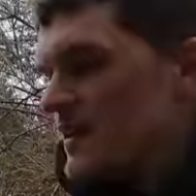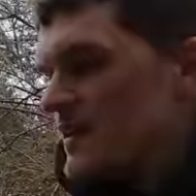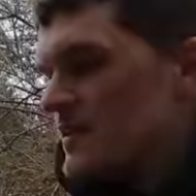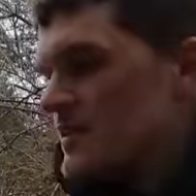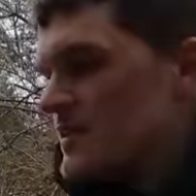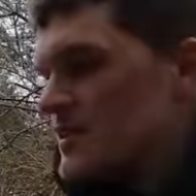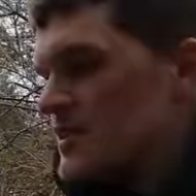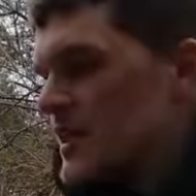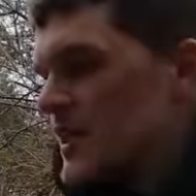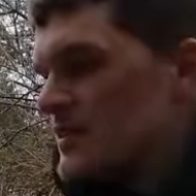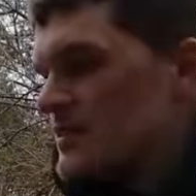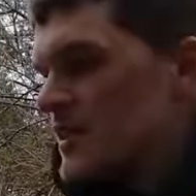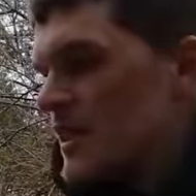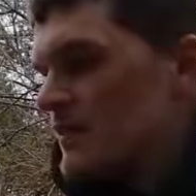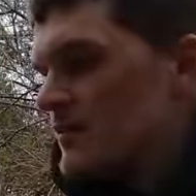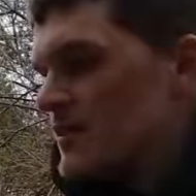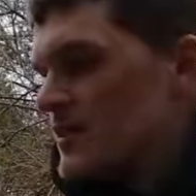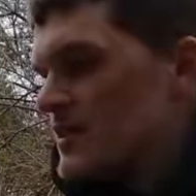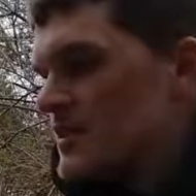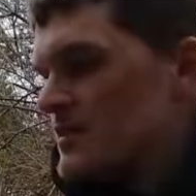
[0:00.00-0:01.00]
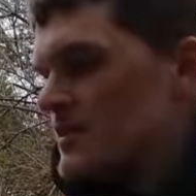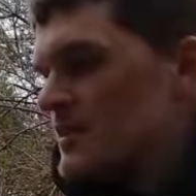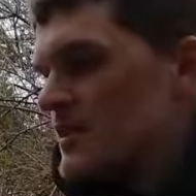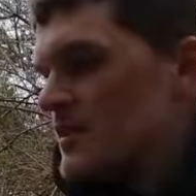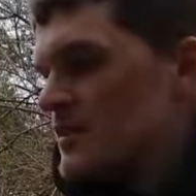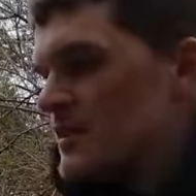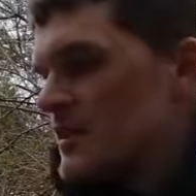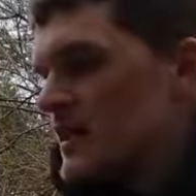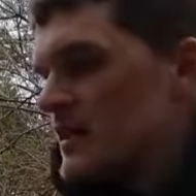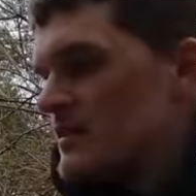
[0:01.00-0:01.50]
the sheds off of this
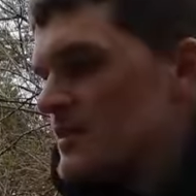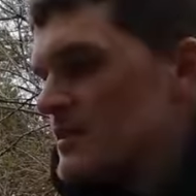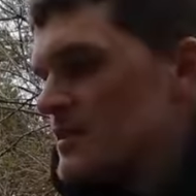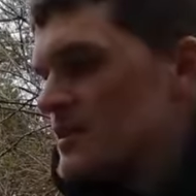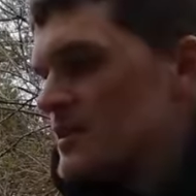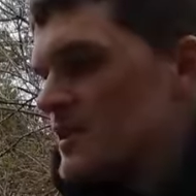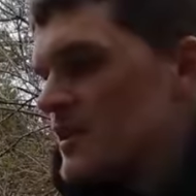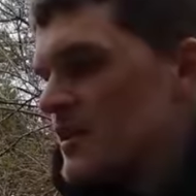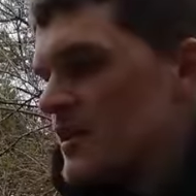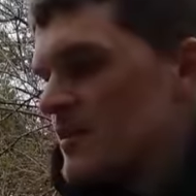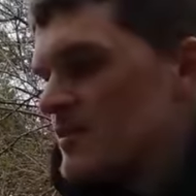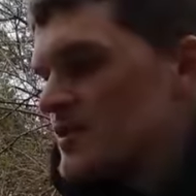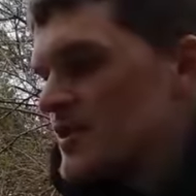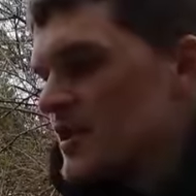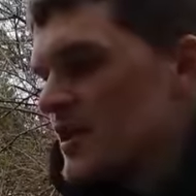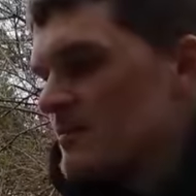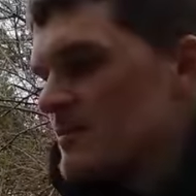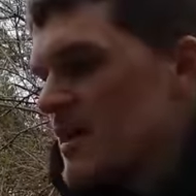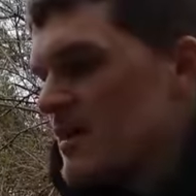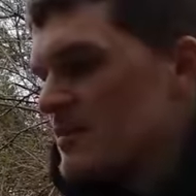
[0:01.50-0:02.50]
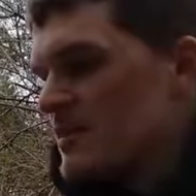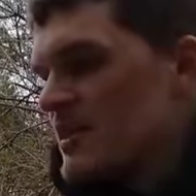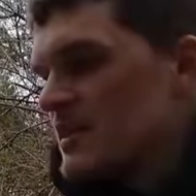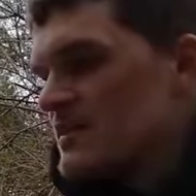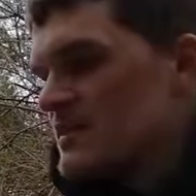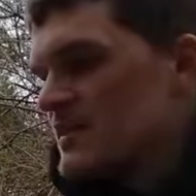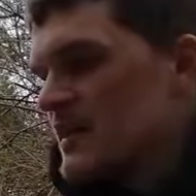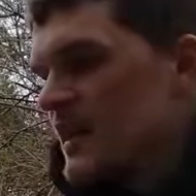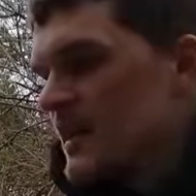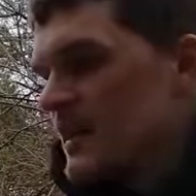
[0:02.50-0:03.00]
deer yet this year. And I was like, maybe
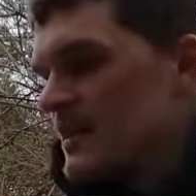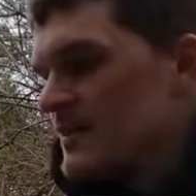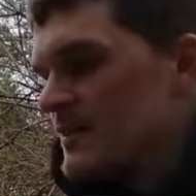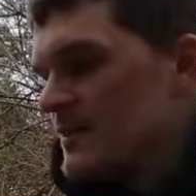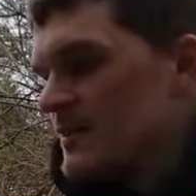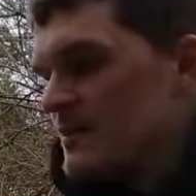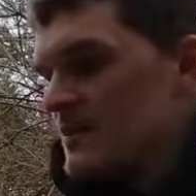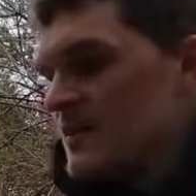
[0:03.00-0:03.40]
he's dead.